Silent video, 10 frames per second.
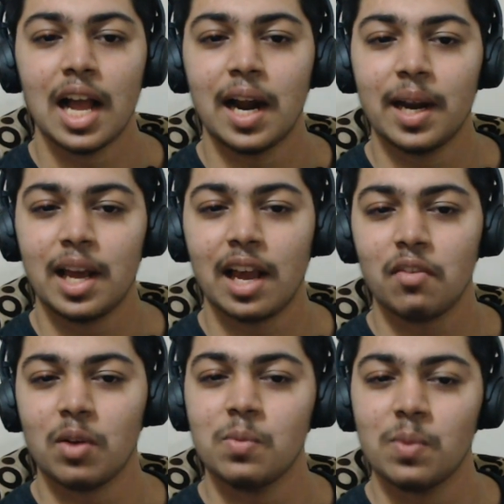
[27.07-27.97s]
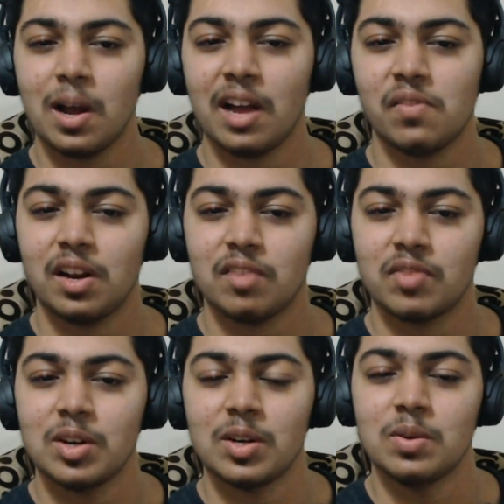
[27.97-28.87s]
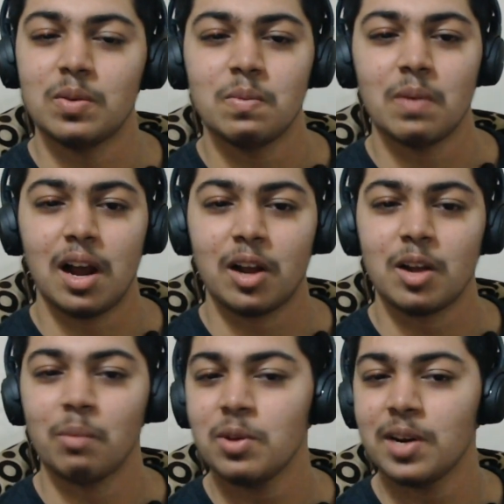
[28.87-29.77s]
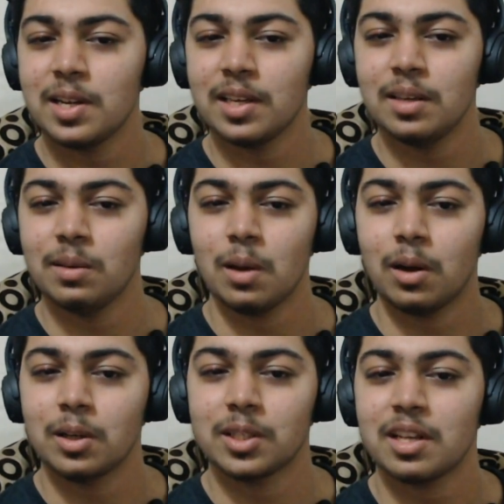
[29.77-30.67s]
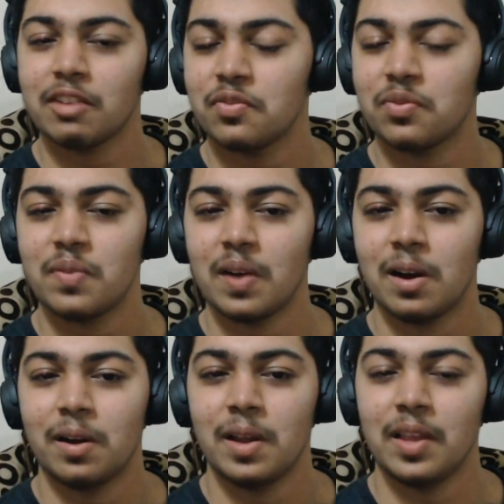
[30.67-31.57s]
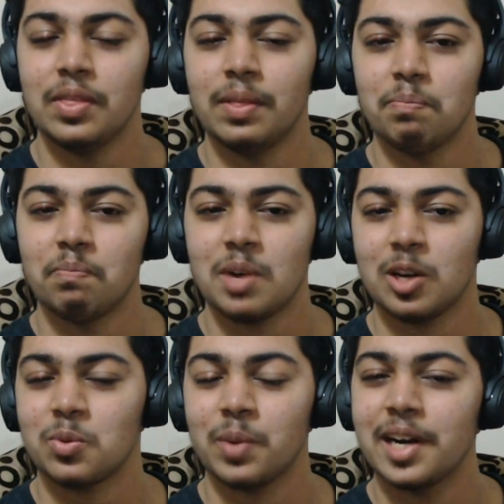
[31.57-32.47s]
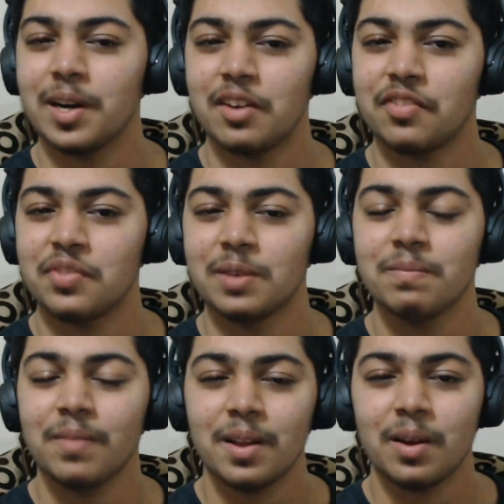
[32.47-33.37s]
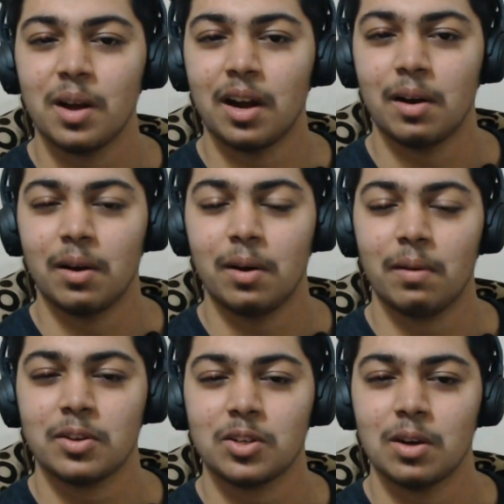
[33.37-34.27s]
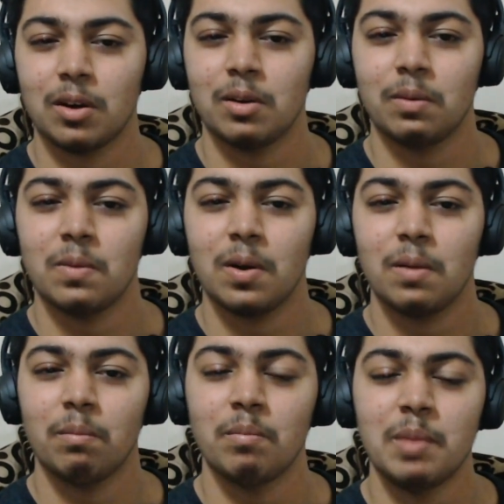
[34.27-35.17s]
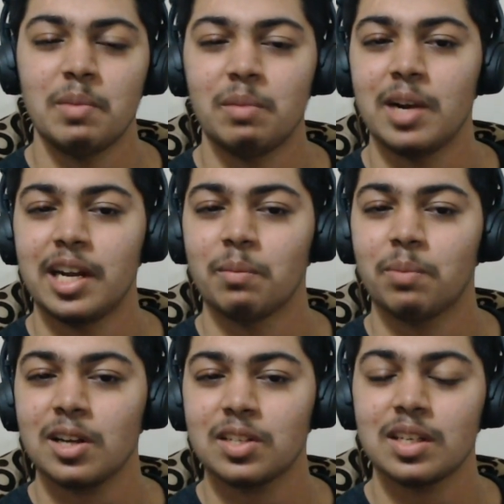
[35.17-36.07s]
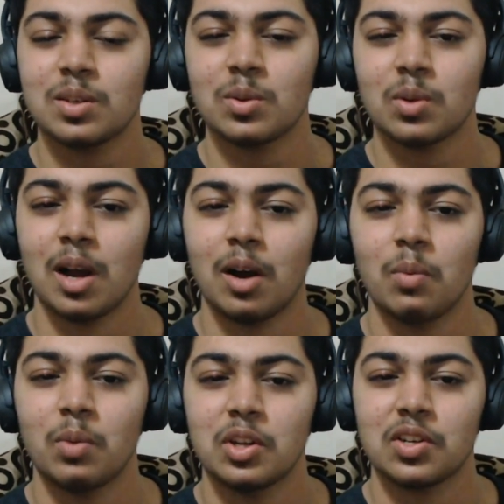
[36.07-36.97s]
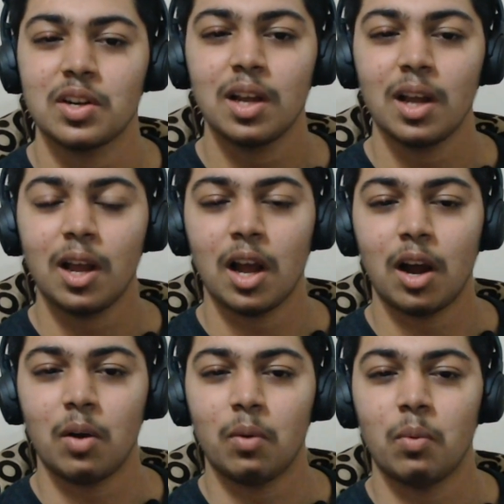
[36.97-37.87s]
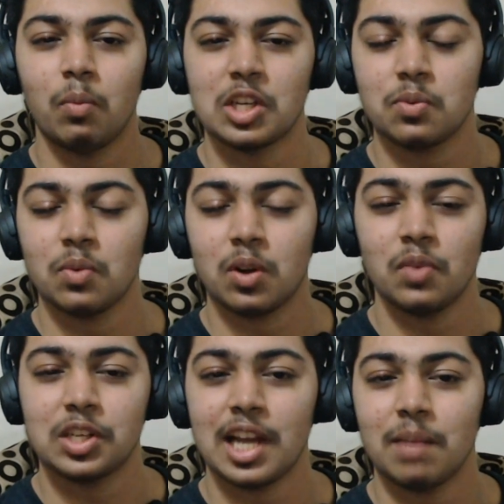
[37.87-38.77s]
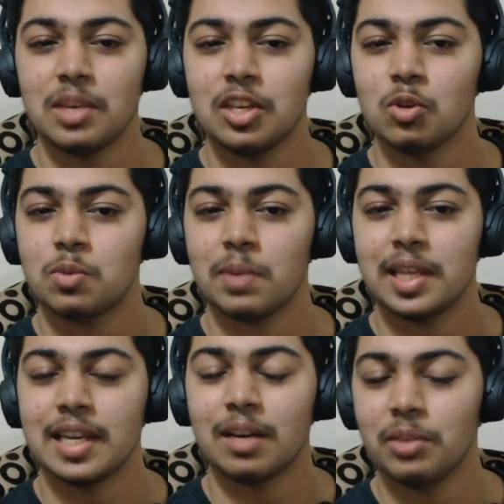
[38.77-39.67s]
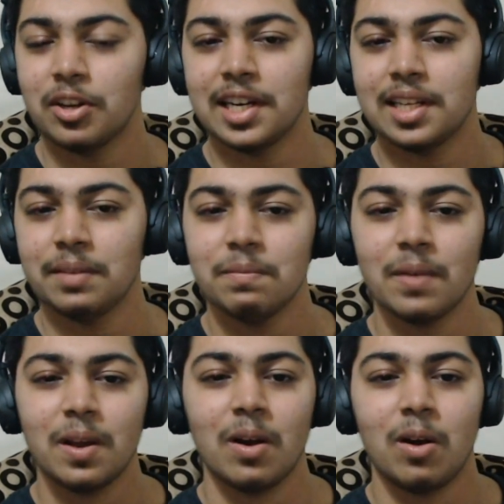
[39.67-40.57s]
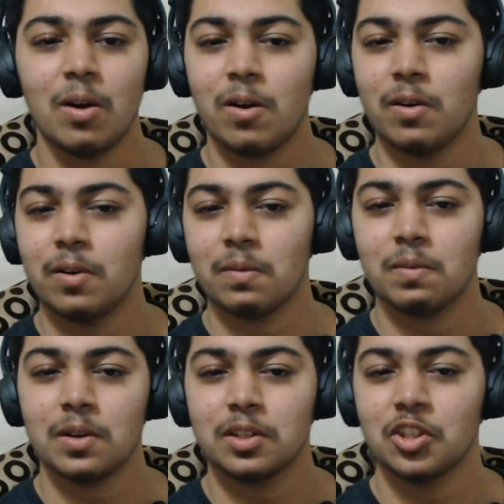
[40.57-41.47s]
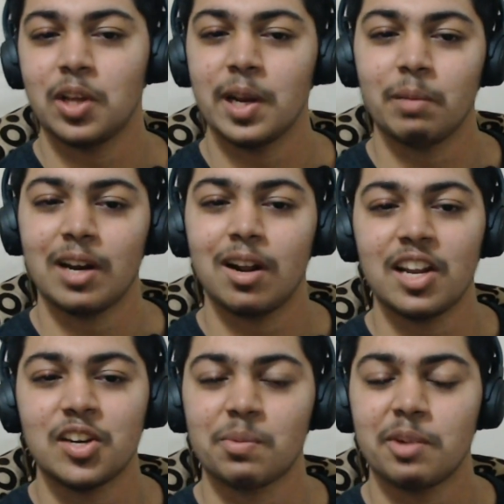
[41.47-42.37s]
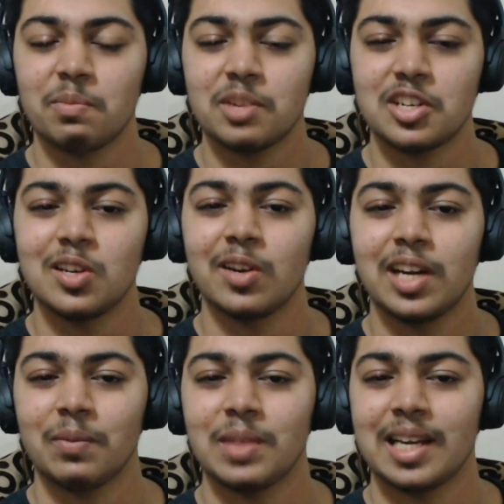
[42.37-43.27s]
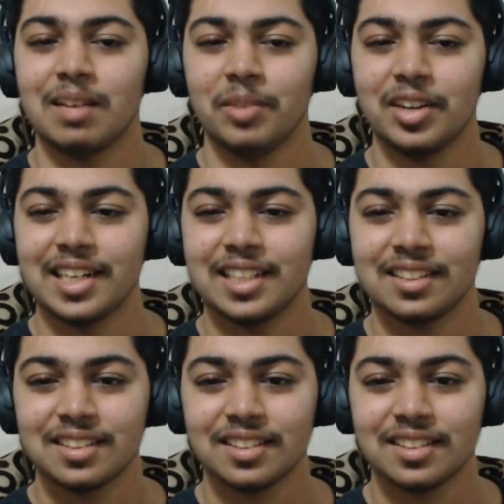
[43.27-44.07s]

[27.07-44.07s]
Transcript: and I've all, I've loved to do uh, community uh, stuff uh, in past one and a half year. Uh, so maybe building projects uh, which uh, which which can be used by the community or sharing my knowledge about machine learning with the community.